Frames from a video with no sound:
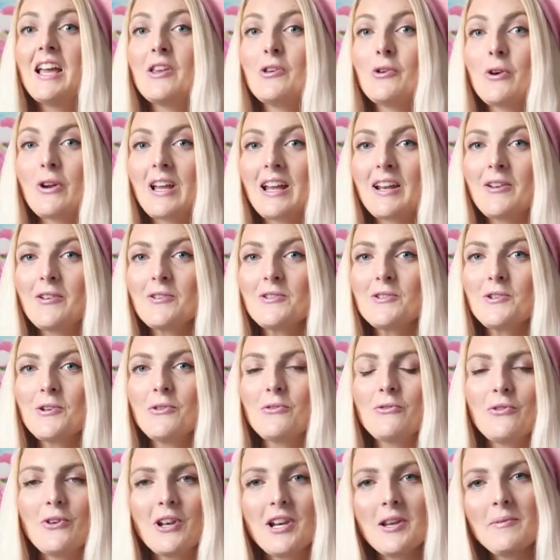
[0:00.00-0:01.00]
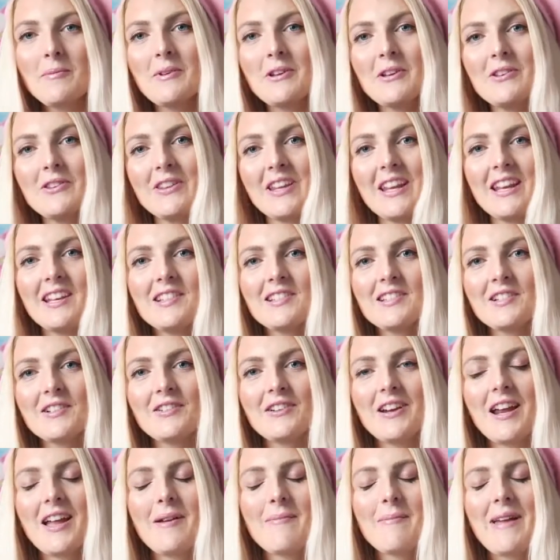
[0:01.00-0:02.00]
You can also follow me on
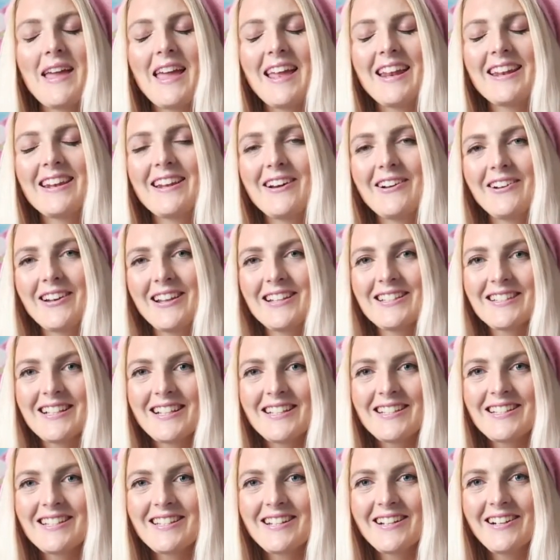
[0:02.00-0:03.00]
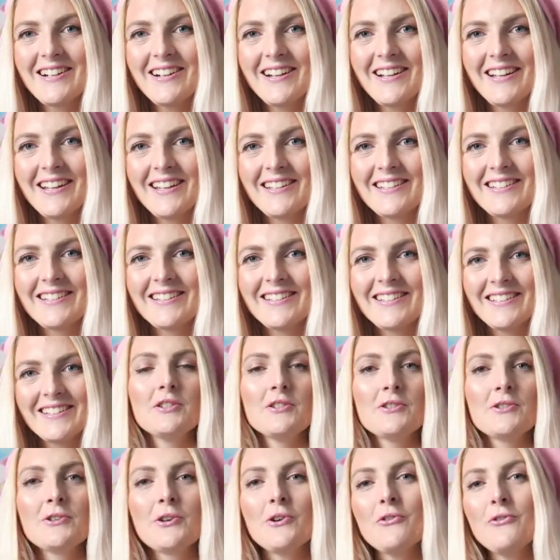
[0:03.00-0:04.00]
Instagram and now let's get started.
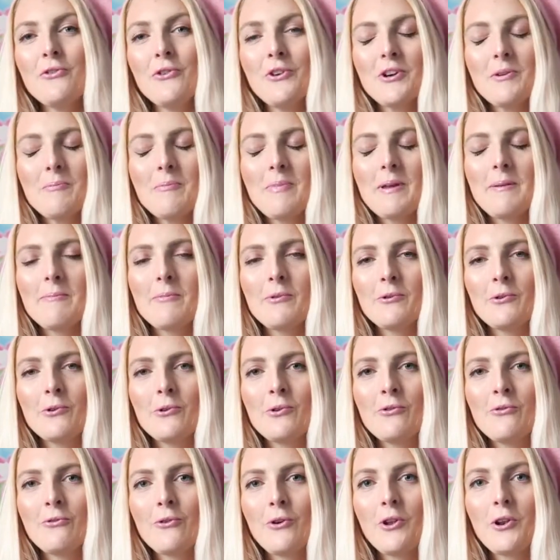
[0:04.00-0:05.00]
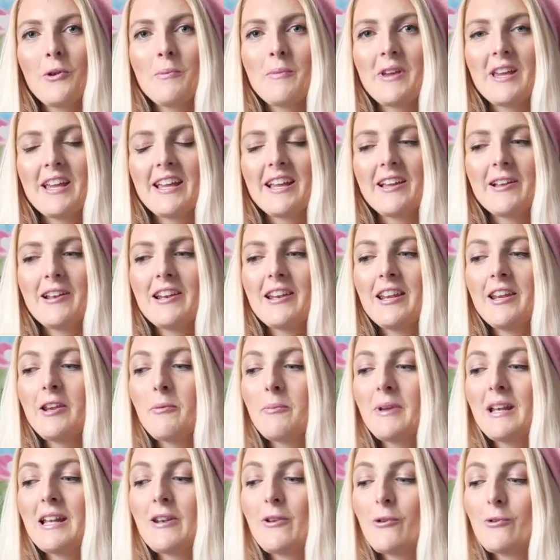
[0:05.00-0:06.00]
So for the people who follow me a little
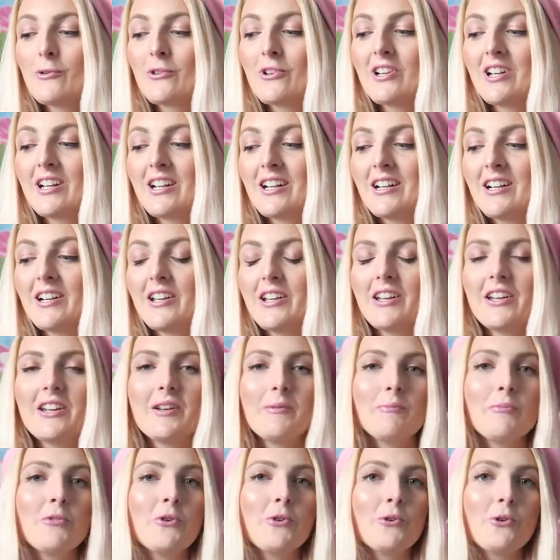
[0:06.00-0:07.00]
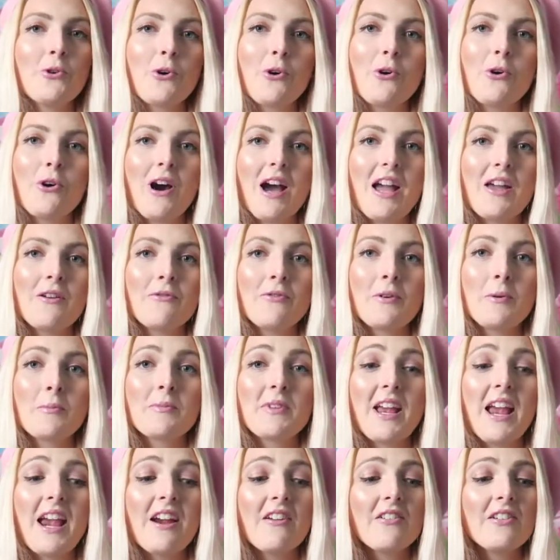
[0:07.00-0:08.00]
bit longer, you know I
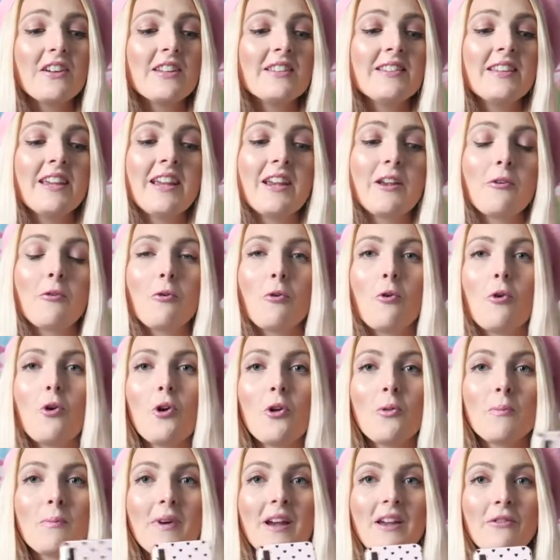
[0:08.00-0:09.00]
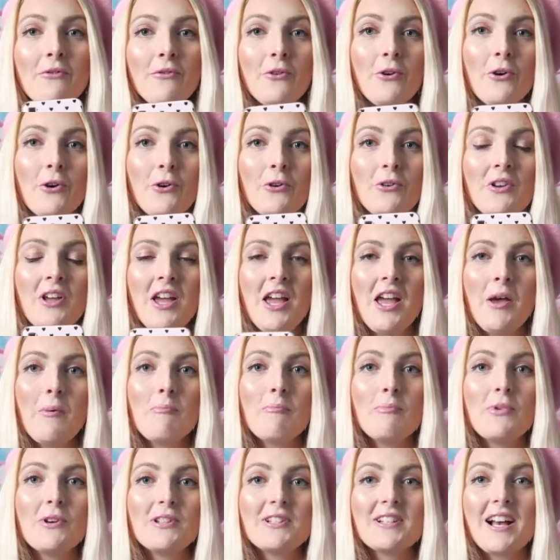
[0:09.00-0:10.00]
filmed everything on my phone,
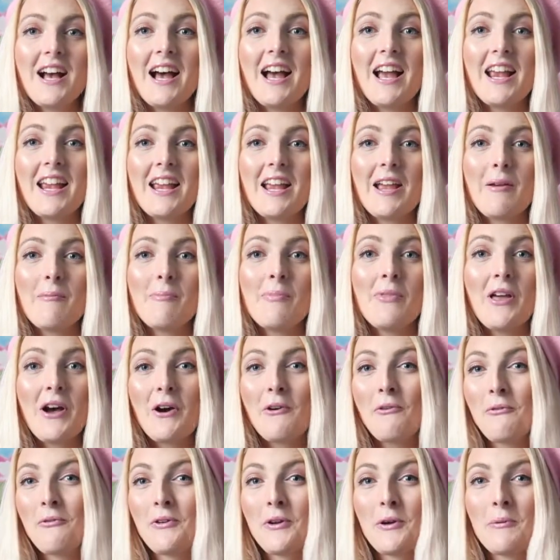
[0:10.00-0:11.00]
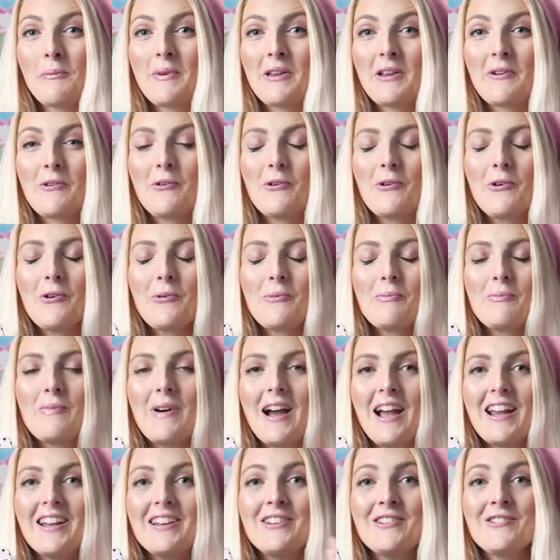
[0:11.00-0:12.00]
but I am now filming on
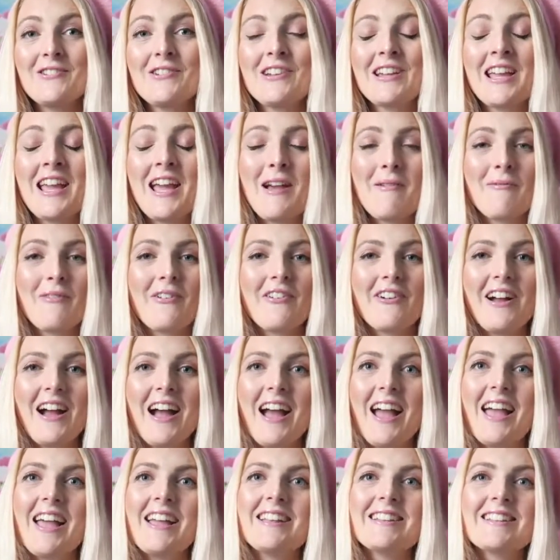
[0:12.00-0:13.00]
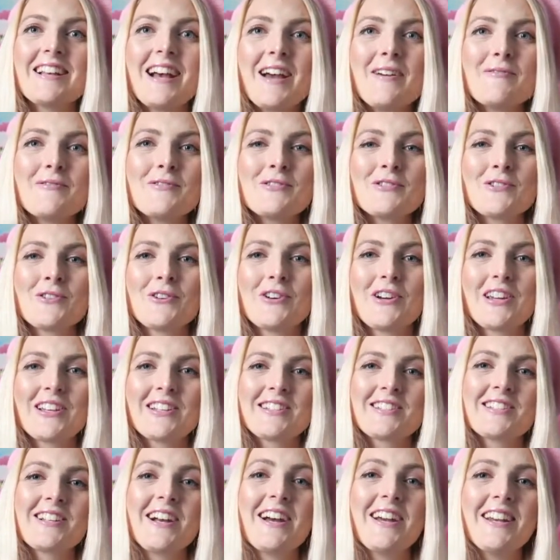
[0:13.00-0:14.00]
my new camera and I'm so
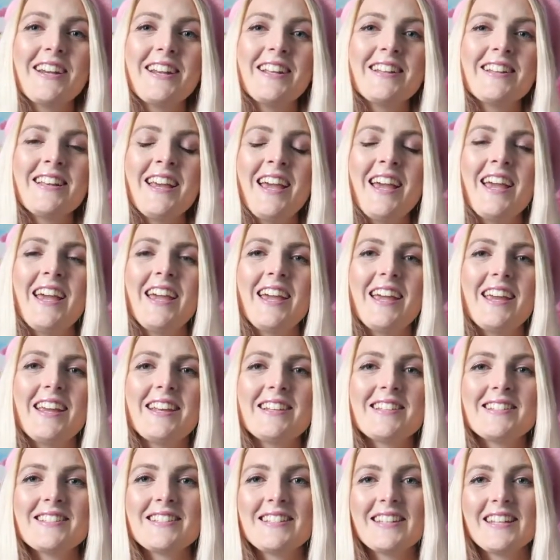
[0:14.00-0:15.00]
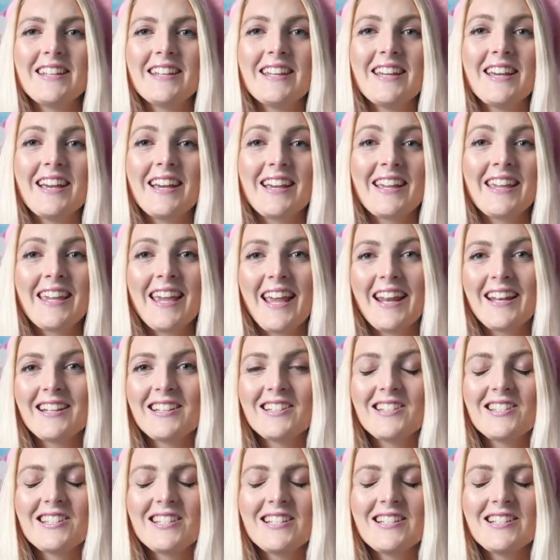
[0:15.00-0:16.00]
excited. It's the
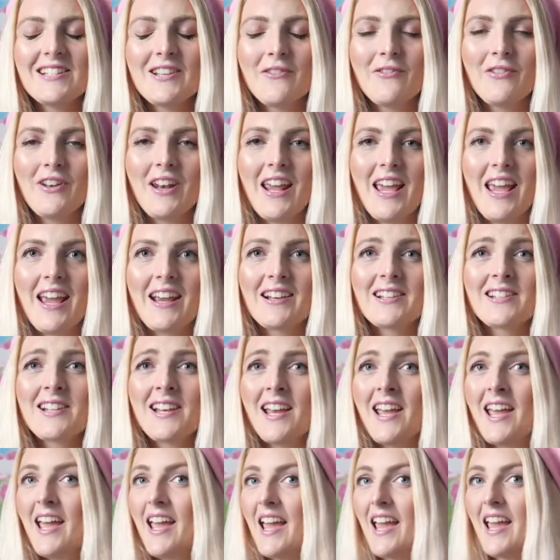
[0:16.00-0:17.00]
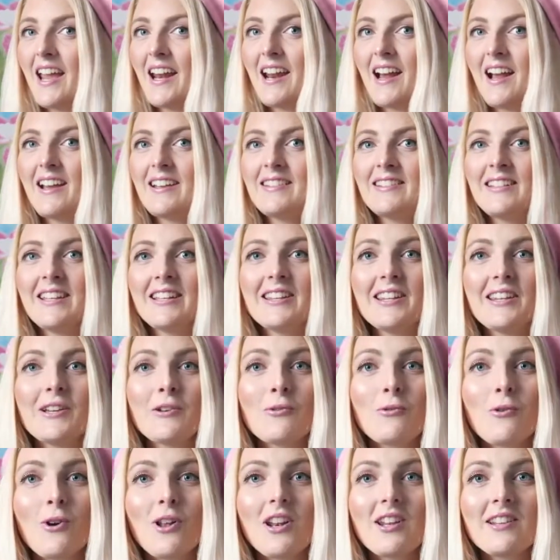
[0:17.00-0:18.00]
Canon G7X and I think the
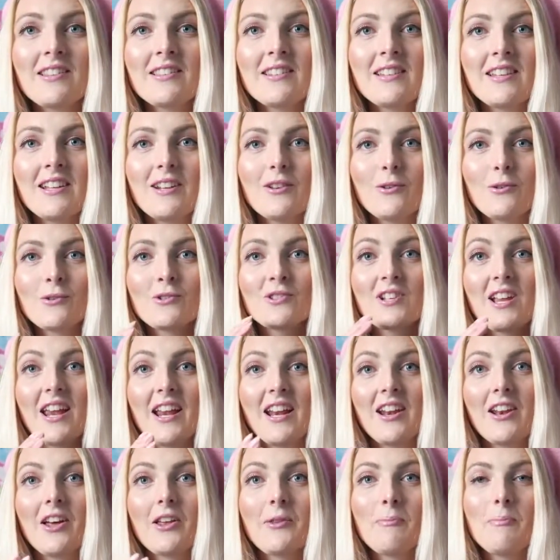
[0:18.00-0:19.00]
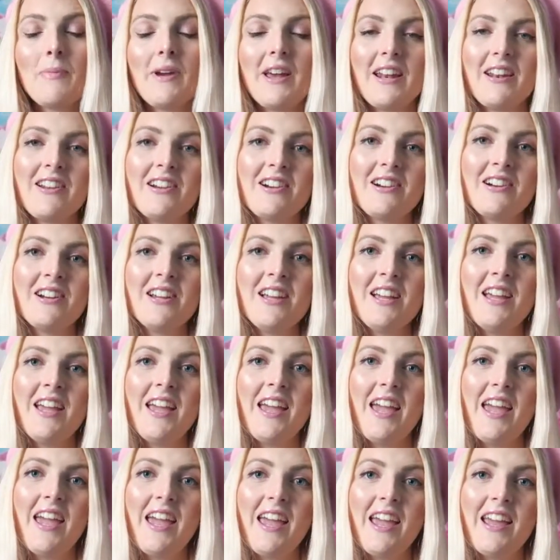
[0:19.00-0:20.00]
quality looks a lot better,
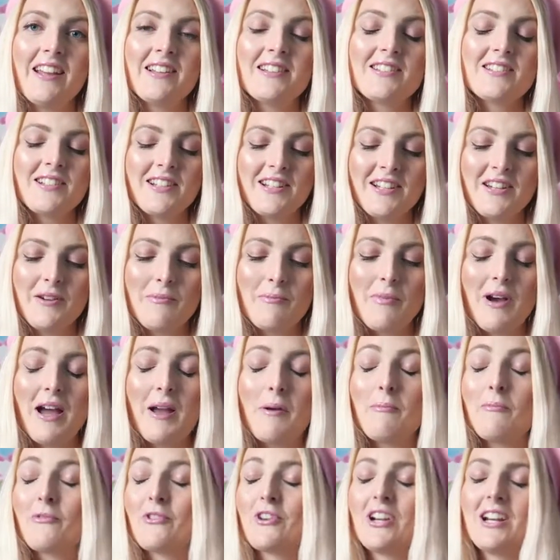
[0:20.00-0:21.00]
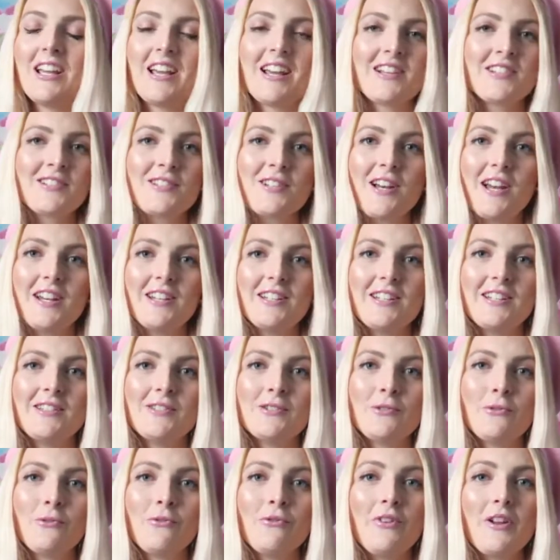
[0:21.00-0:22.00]
and I'm really excited
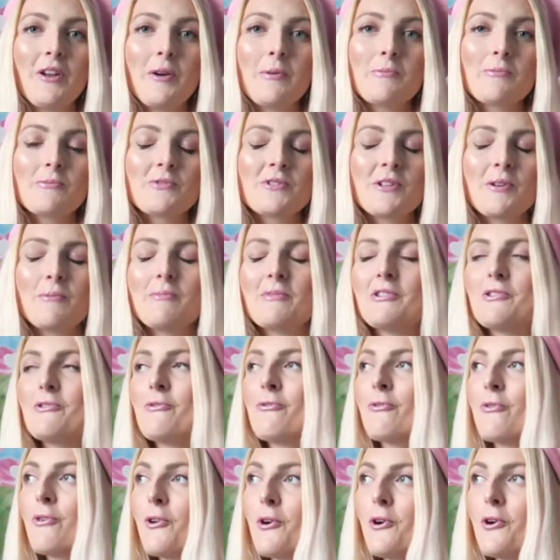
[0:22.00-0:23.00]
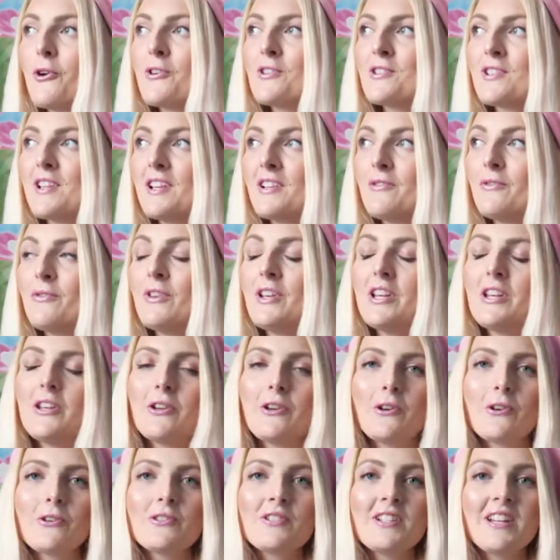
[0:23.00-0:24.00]
to film some new vlogs and
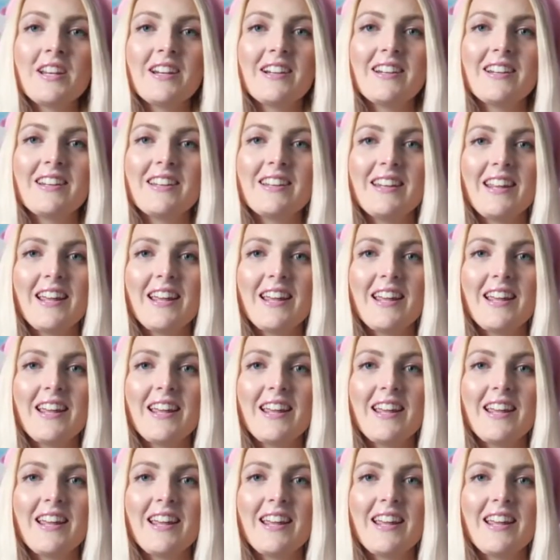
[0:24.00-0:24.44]
videos here in the